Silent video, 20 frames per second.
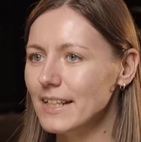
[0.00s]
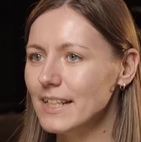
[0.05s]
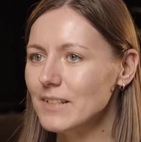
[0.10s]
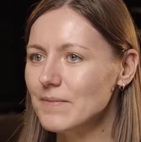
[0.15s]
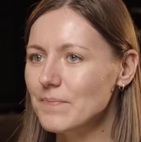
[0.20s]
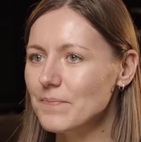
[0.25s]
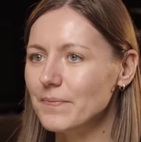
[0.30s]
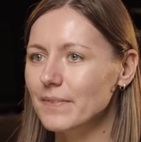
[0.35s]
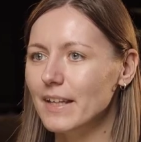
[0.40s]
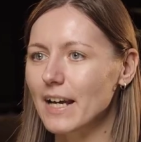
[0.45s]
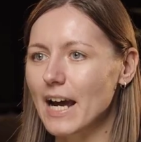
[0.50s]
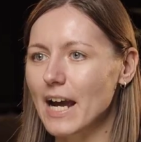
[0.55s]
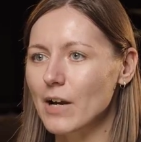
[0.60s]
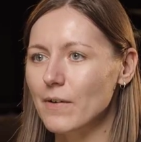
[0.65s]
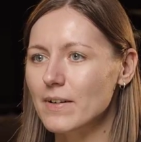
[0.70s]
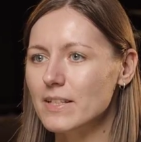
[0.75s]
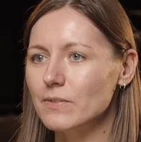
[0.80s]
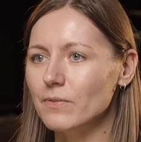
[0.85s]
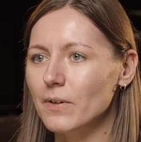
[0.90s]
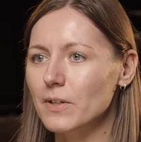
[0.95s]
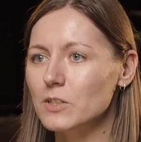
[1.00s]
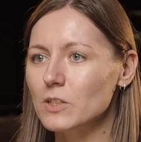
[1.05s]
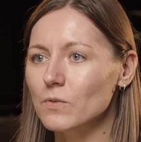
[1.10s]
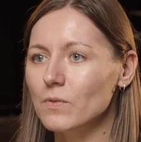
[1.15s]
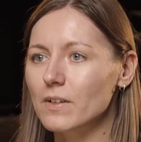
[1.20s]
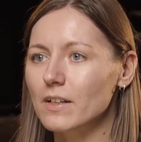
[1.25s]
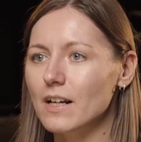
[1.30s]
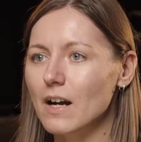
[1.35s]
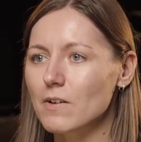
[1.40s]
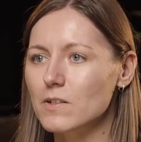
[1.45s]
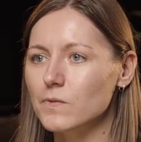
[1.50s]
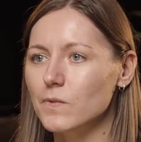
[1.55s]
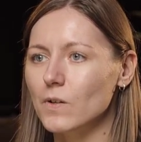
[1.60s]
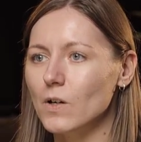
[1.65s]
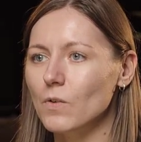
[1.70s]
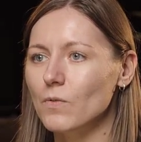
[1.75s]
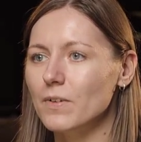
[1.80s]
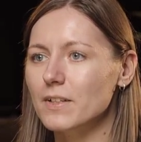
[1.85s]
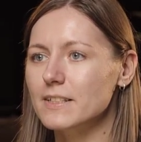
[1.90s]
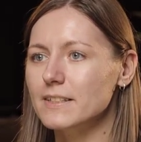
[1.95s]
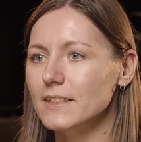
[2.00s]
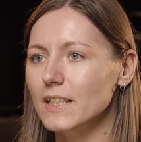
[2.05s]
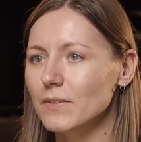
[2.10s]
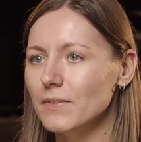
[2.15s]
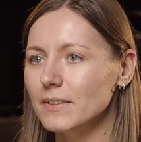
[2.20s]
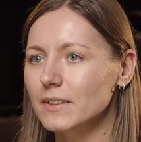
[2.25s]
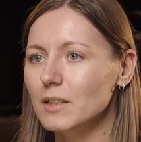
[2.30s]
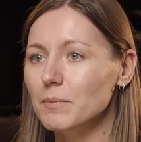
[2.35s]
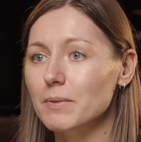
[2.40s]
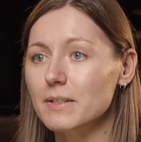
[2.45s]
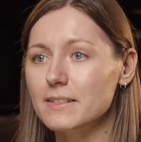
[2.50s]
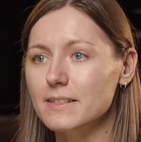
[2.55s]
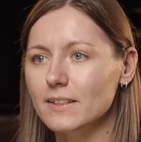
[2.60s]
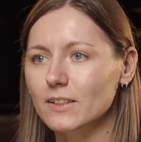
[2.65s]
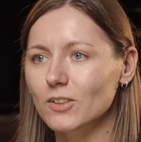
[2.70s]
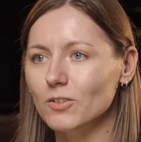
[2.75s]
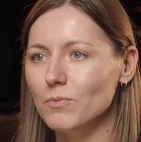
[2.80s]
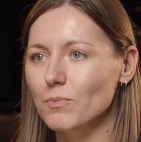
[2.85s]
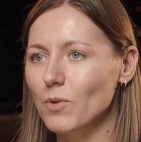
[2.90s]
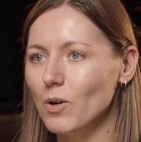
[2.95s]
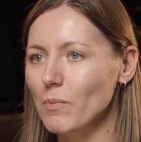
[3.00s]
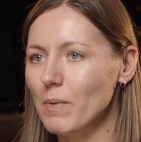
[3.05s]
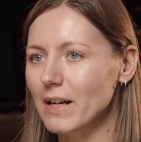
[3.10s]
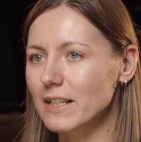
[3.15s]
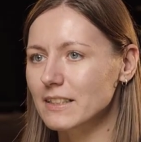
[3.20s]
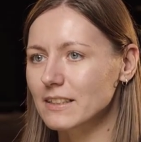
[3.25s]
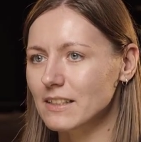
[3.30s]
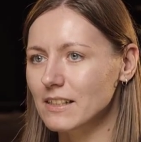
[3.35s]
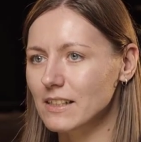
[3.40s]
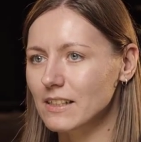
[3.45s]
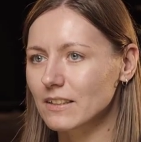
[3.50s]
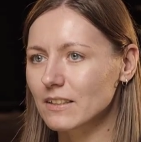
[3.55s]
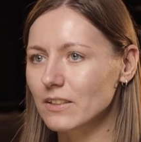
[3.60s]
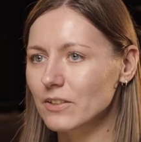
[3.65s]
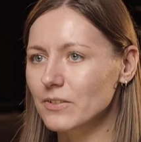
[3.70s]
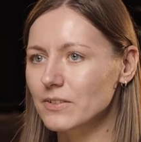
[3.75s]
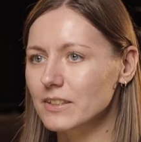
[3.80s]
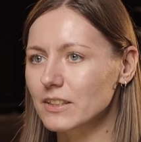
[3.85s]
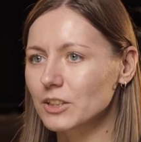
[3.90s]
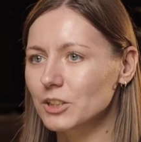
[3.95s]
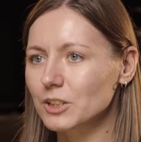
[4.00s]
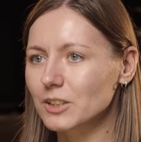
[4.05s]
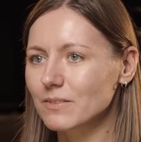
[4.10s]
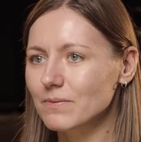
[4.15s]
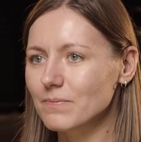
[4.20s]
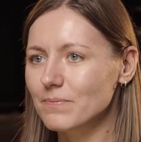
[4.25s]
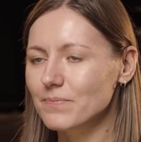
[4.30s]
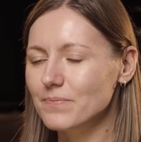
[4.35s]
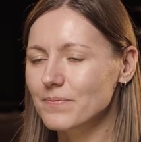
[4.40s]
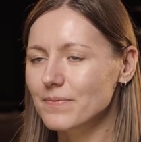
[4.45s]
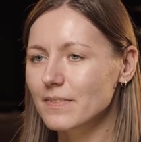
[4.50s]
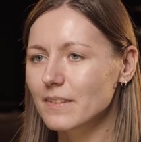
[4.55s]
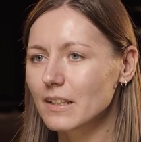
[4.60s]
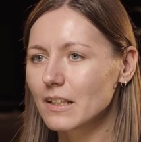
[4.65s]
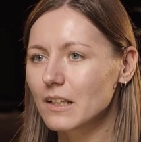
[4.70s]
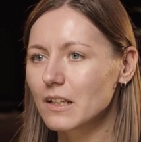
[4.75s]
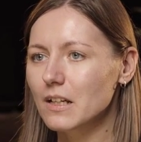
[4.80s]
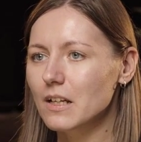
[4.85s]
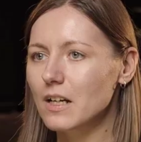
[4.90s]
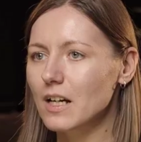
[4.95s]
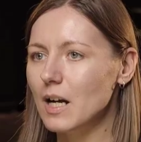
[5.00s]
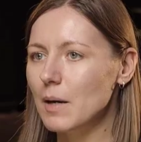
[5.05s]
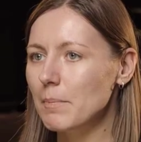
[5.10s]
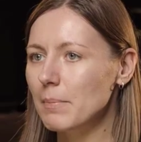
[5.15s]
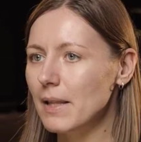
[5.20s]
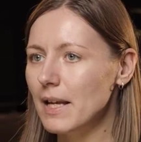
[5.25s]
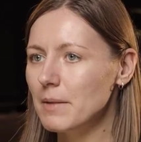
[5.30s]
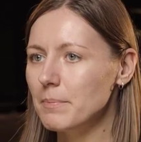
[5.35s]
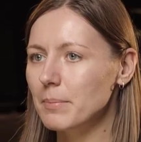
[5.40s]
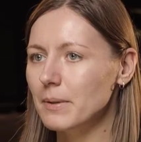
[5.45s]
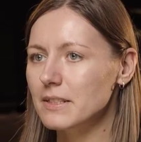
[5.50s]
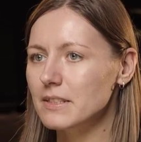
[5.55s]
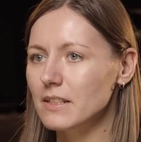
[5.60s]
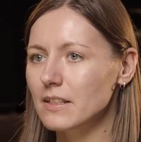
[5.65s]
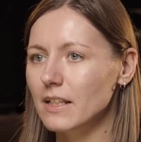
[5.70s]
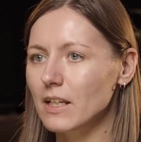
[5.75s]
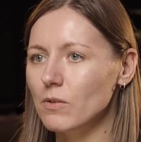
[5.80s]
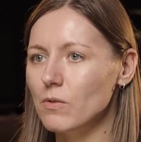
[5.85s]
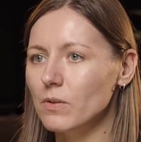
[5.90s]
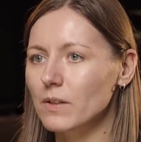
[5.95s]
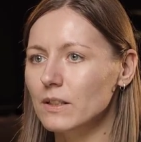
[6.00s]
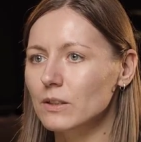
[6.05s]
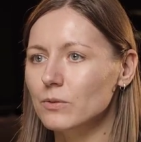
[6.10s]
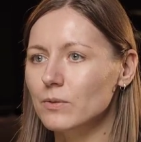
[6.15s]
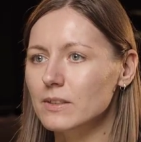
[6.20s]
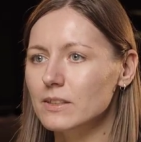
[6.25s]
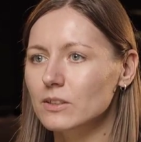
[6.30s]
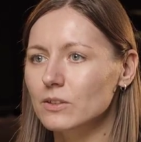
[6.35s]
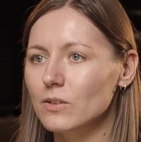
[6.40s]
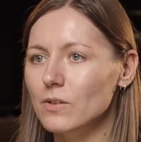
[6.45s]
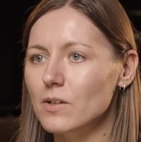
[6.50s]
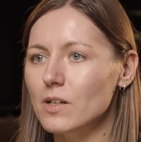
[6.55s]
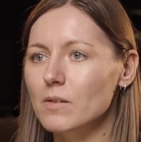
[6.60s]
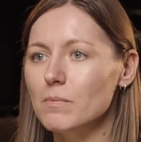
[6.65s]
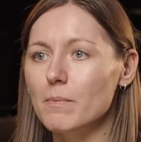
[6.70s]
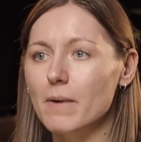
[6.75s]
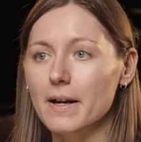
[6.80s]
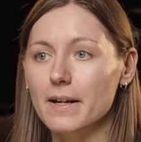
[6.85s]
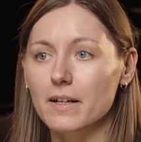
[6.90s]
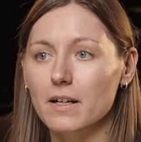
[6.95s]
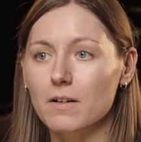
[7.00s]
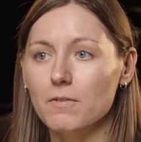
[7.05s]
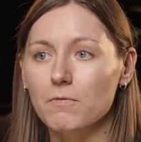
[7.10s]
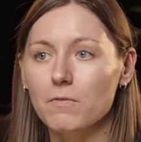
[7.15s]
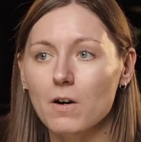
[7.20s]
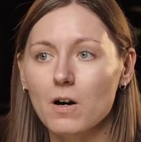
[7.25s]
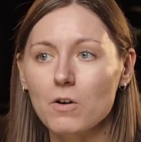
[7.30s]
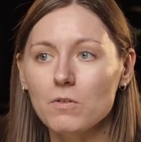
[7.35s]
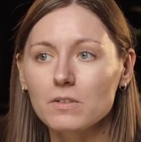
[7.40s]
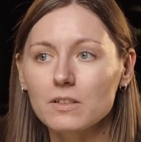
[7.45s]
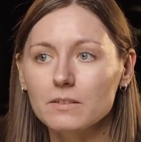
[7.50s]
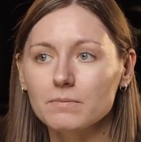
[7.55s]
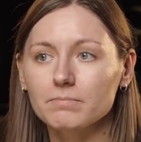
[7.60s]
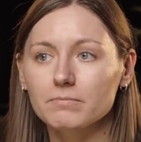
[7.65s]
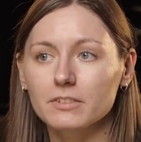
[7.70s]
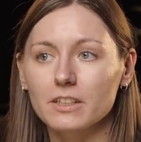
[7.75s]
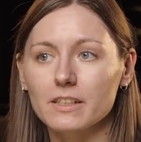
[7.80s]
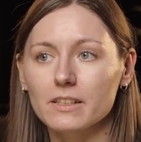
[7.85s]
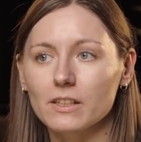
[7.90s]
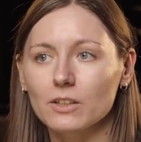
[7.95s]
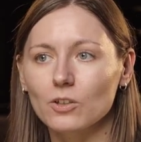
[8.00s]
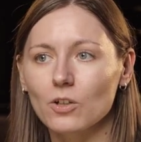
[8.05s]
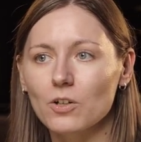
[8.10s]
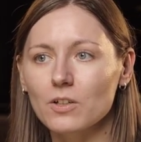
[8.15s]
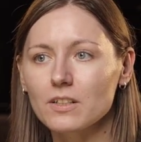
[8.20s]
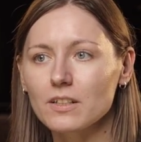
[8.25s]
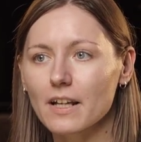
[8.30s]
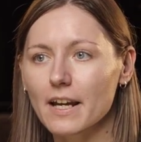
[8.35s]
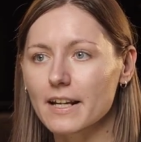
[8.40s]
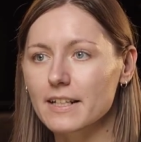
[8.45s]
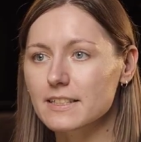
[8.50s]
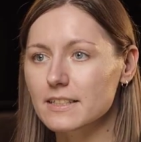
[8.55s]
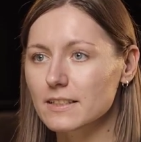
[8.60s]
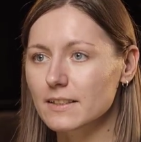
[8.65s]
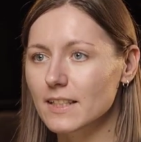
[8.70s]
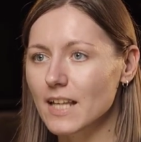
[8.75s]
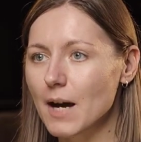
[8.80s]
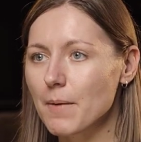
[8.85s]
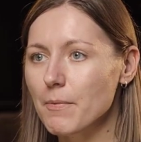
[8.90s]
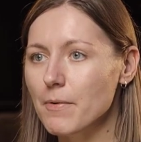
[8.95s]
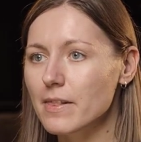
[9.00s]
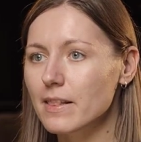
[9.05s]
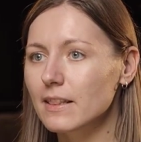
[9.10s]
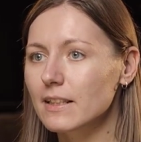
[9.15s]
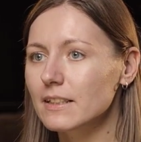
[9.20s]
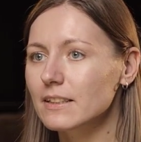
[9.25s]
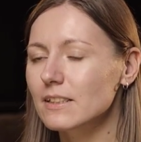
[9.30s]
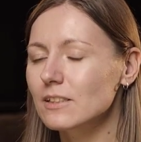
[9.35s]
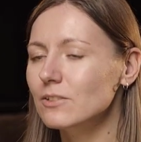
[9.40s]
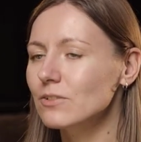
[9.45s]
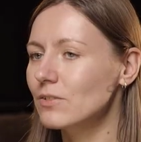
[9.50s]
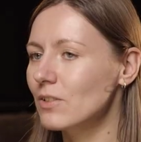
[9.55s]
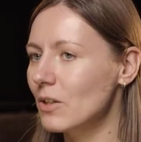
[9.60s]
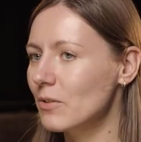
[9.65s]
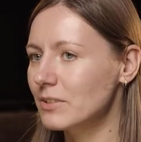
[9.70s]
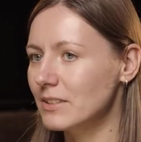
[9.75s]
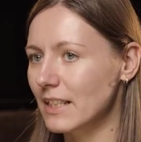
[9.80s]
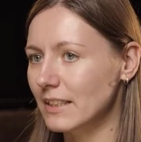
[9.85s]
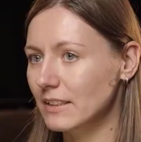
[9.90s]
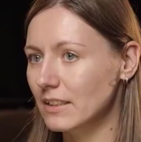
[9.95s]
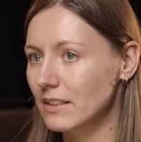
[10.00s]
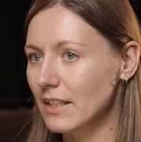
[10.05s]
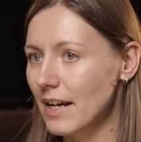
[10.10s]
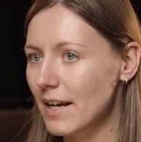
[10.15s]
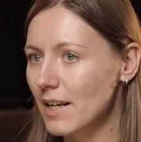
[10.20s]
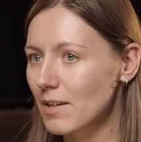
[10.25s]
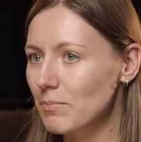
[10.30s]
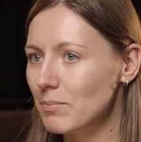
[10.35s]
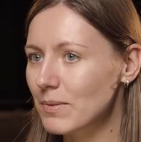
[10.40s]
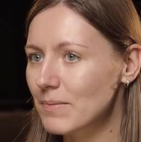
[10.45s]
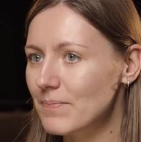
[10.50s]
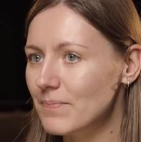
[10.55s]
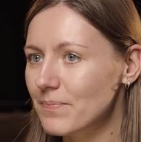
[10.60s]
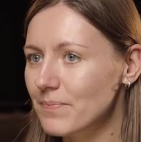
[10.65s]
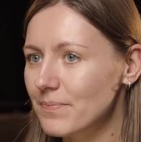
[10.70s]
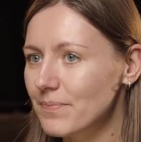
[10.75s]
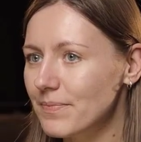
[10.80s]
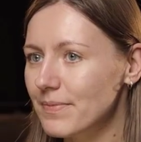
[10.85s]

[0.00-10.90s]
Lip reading: Today, iOS voiceover accounts for over 70% of mobile screen reader usage. A blind person can walk into a store, buy a phone, turn it on, and set it up with little to no sighted help.